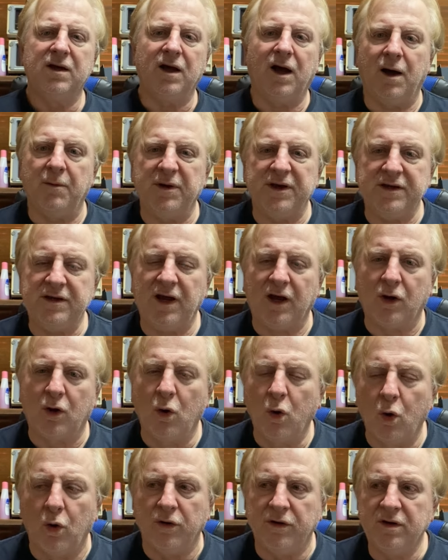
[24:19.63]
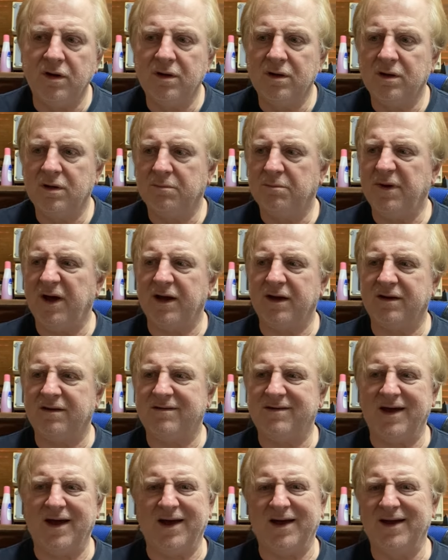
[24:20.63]
I mean, you could, but
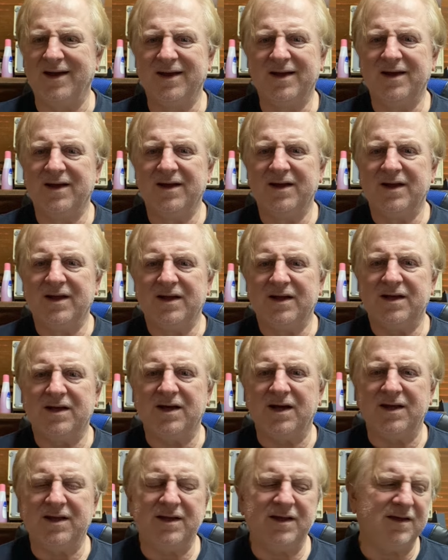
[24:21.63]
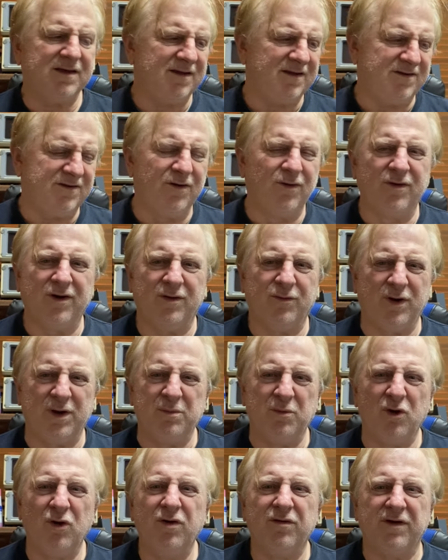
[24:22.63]
you still got to
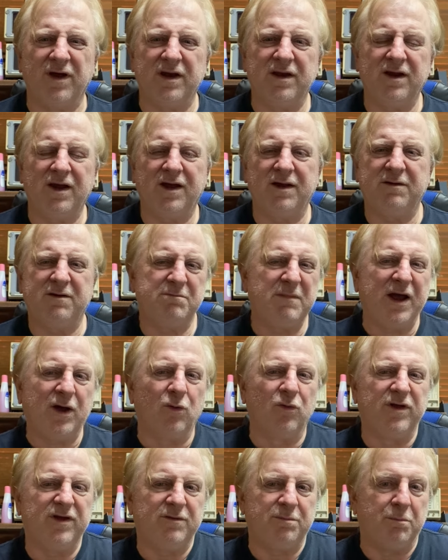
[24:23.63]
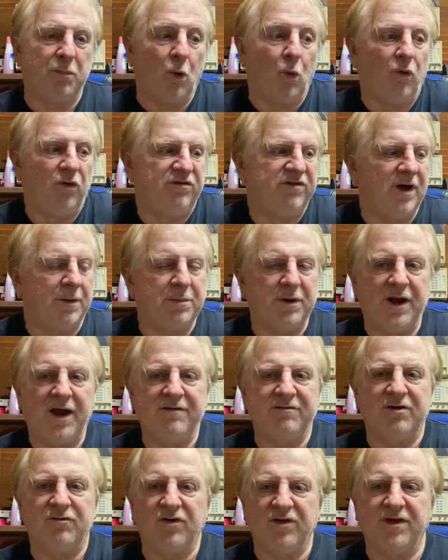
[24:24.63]
remove it. You can just make all these boards up and
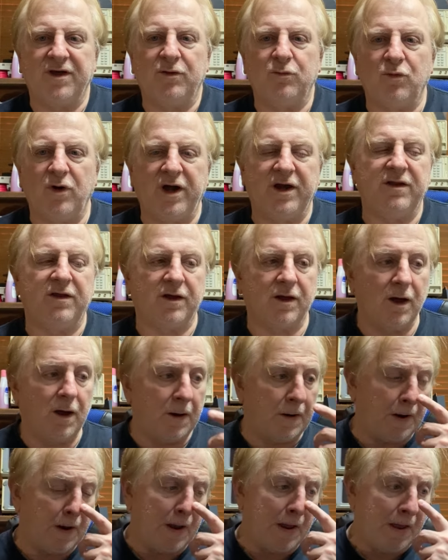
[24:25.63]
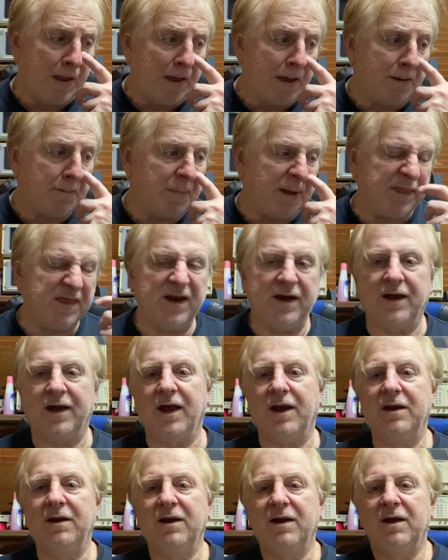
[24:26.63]
have everything ready to go. But then
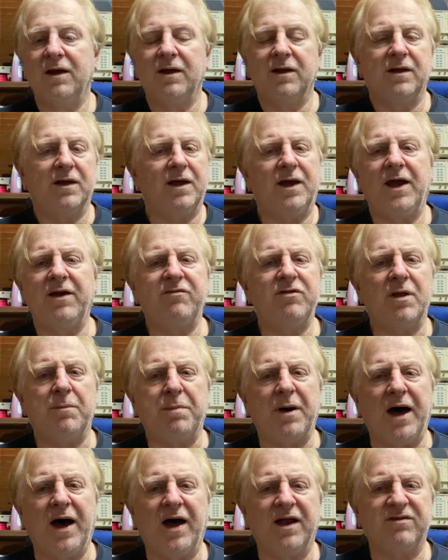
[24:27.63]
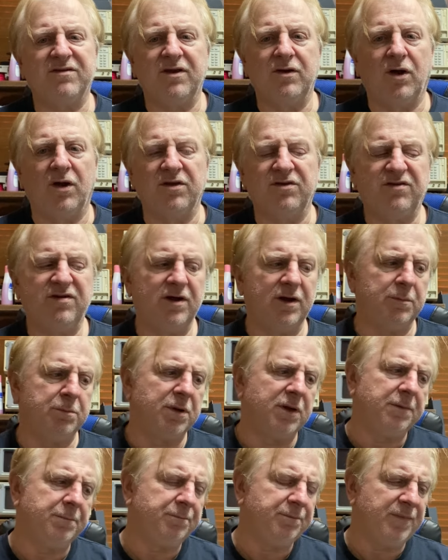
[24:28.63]
again, even the parts are not cheap.
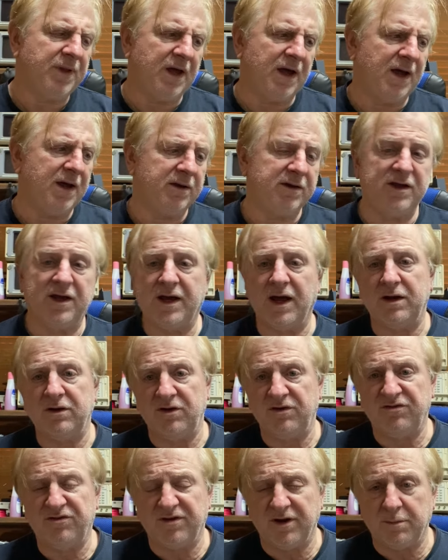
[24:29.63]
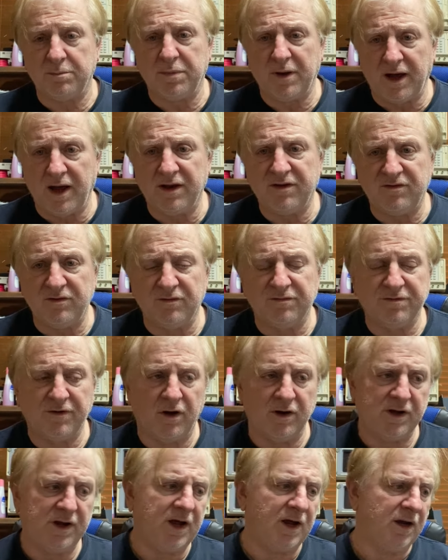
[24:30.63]
You can use cheap parts, you'll
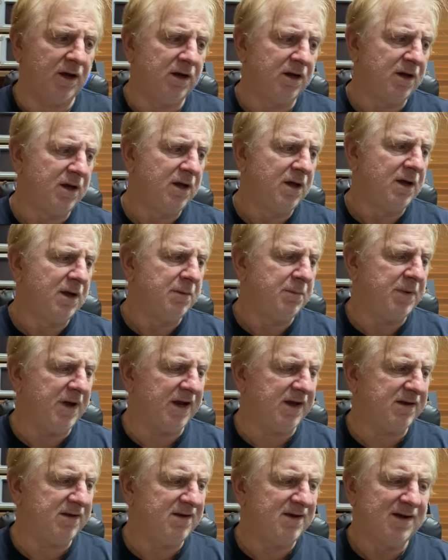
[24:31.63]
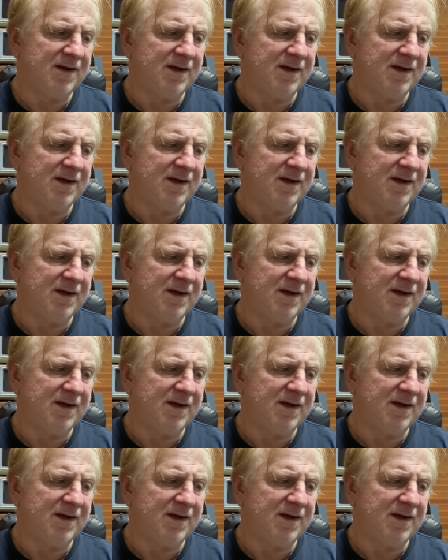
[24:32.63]
find out. But